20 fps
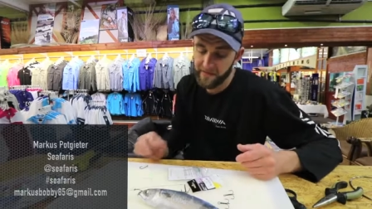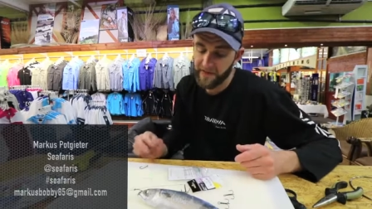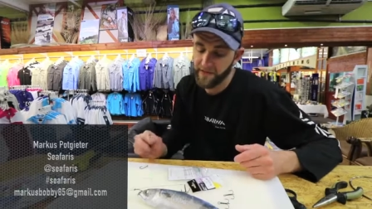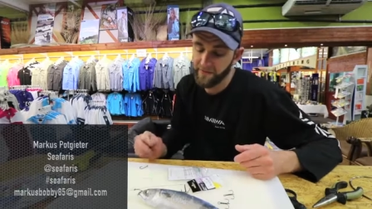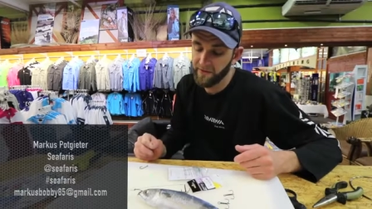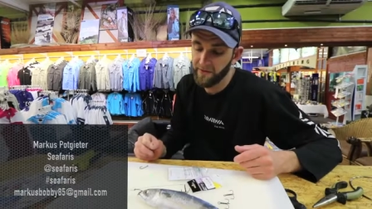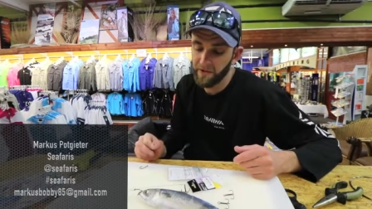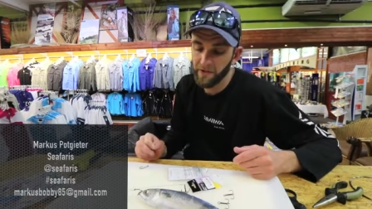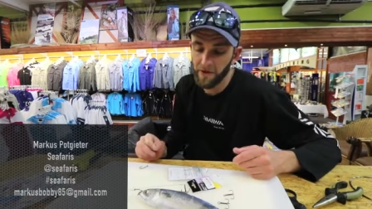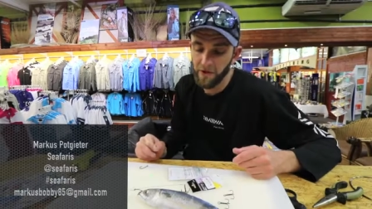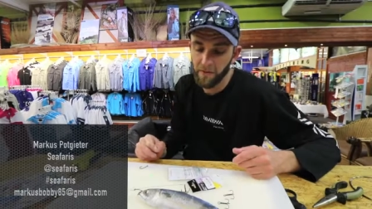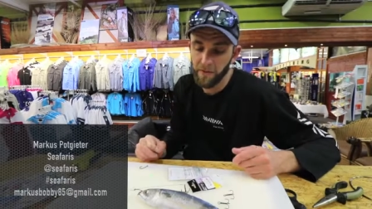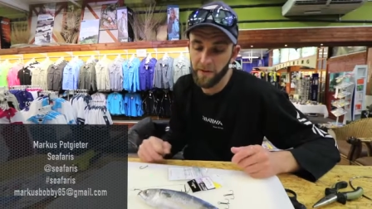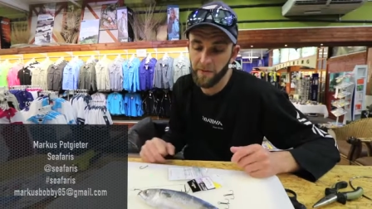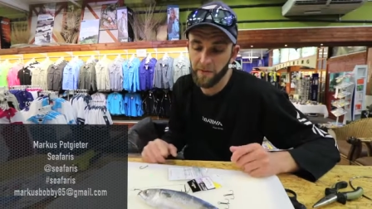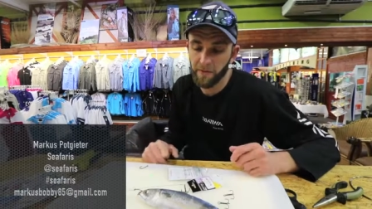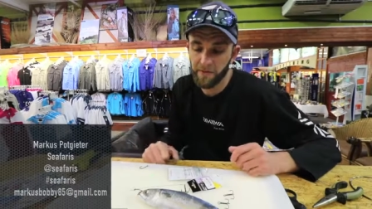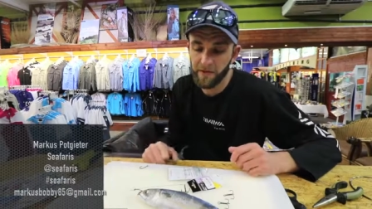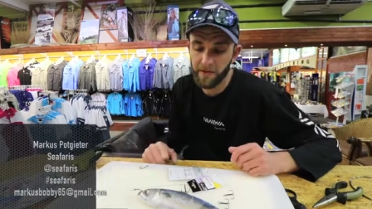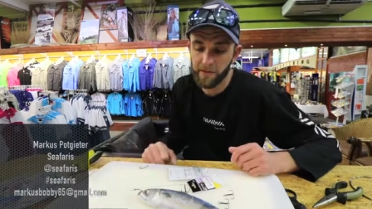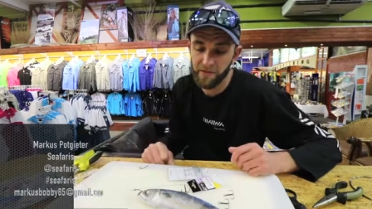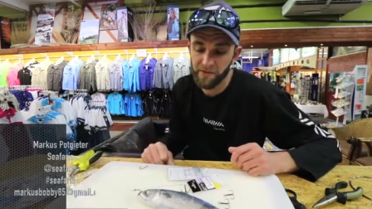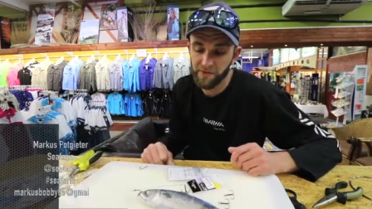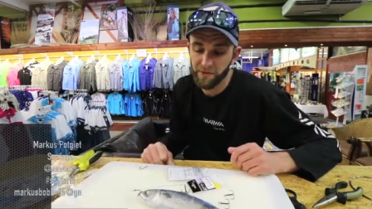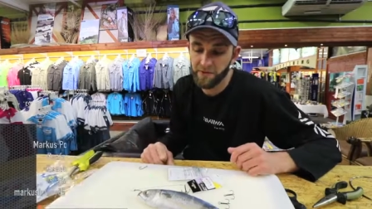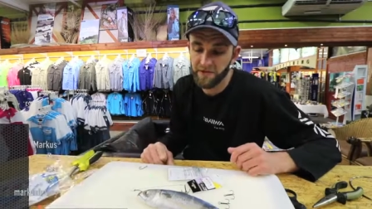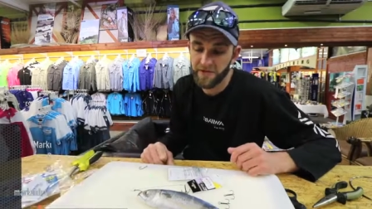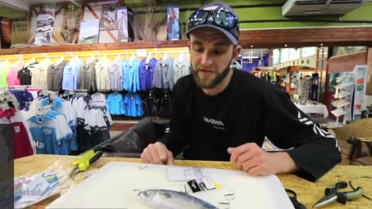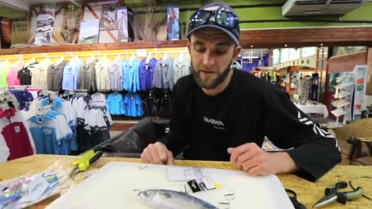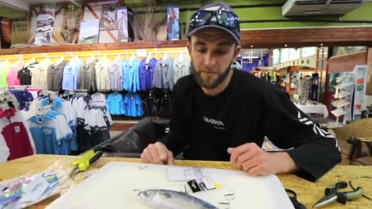I've had no problem with number
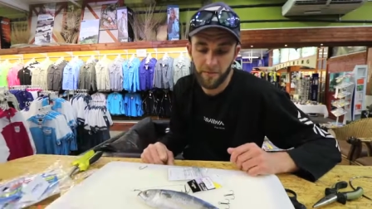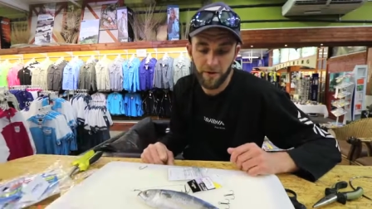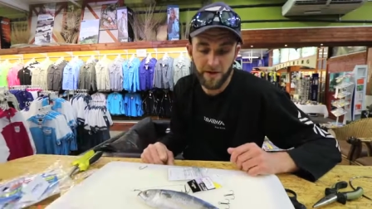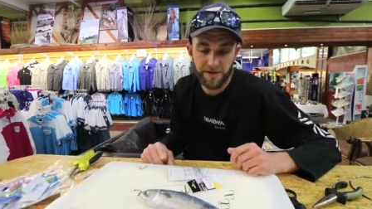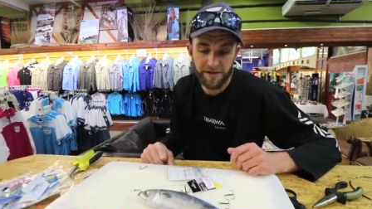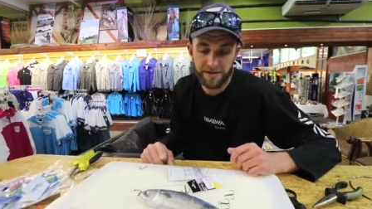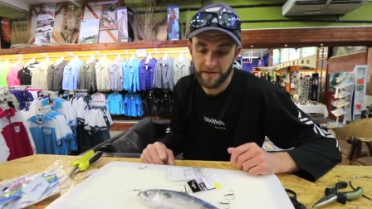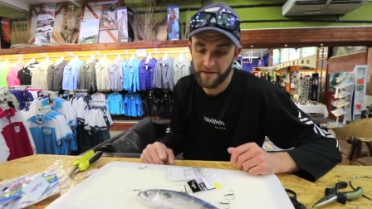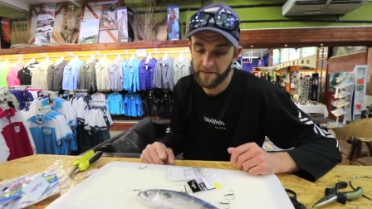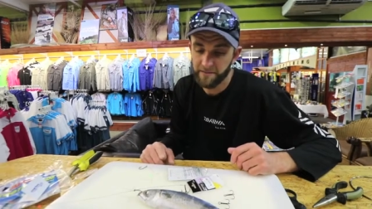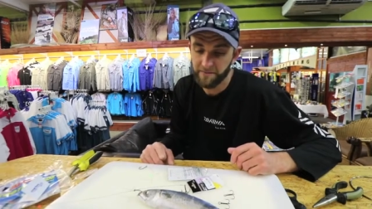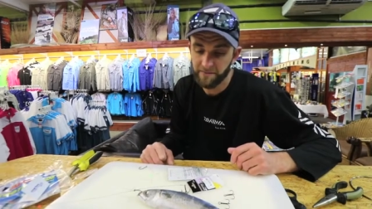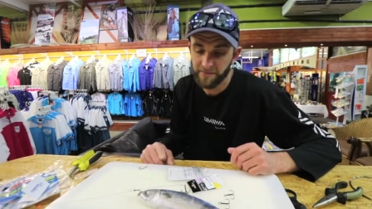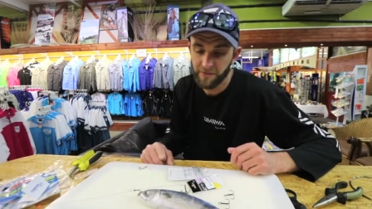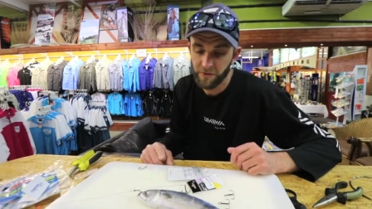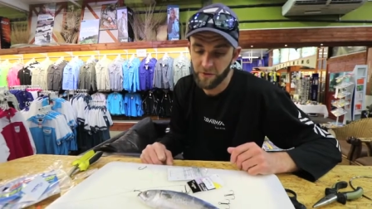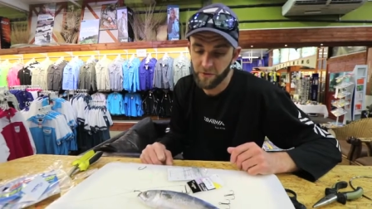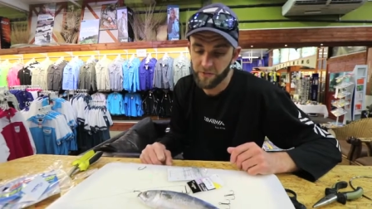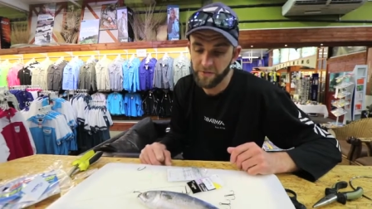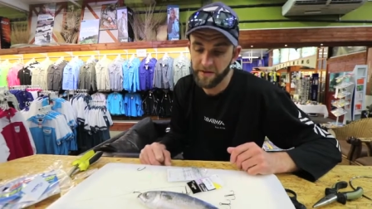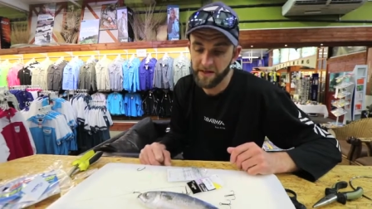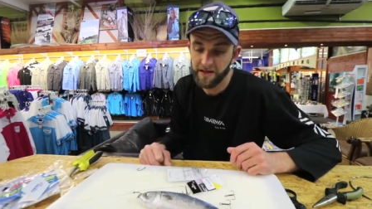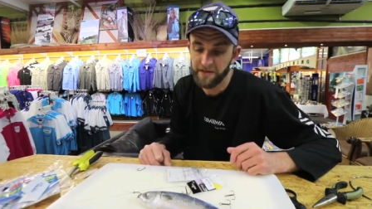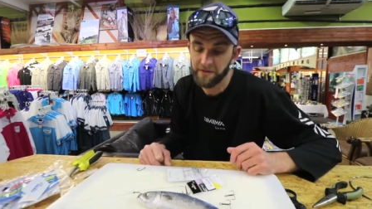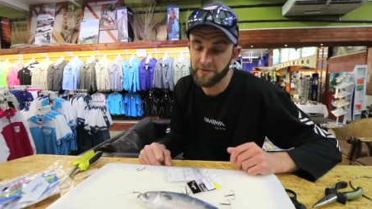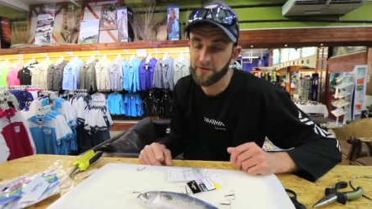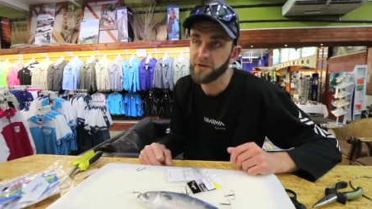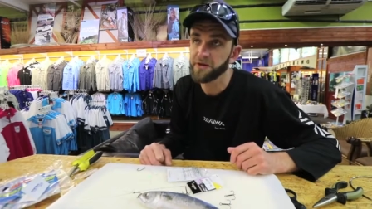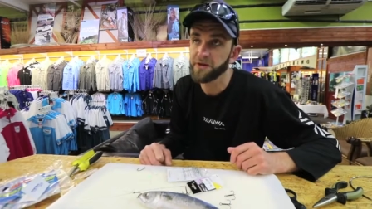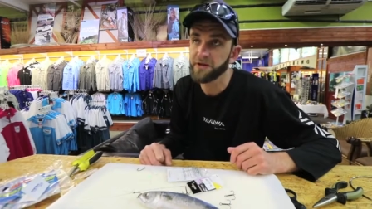fours in the past. Caught plenty
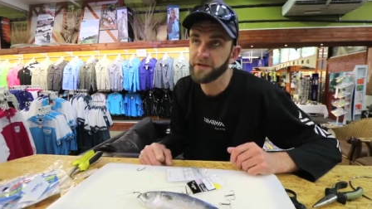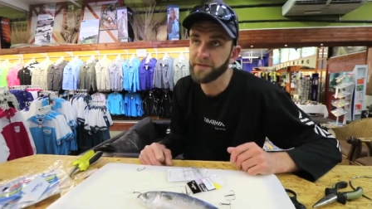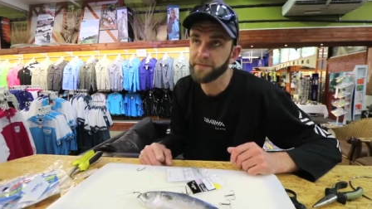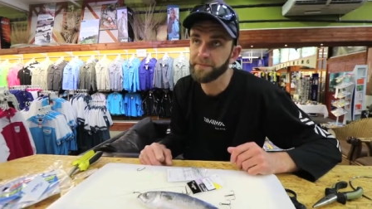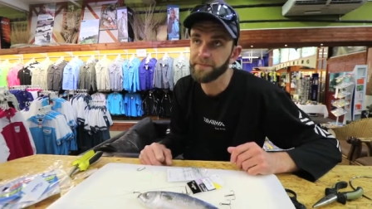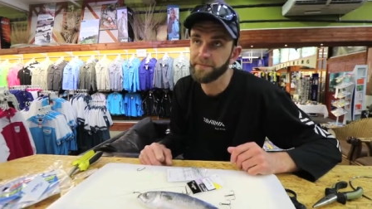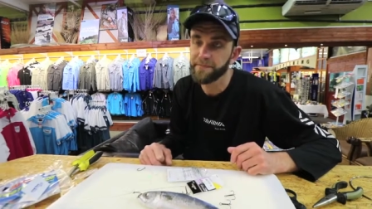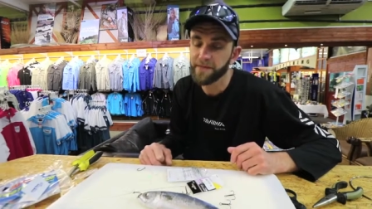of fish in it.